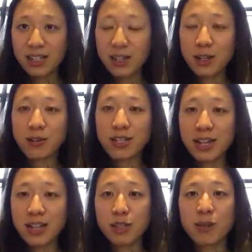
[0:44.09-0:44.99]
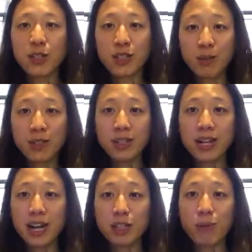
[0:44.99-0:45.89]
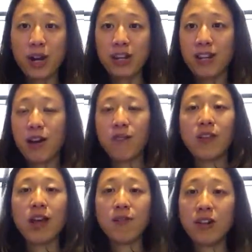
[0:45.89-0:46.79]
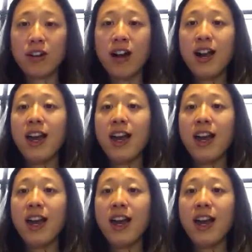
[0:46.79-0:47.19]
I know today is my cheapest tax bracket I'll ever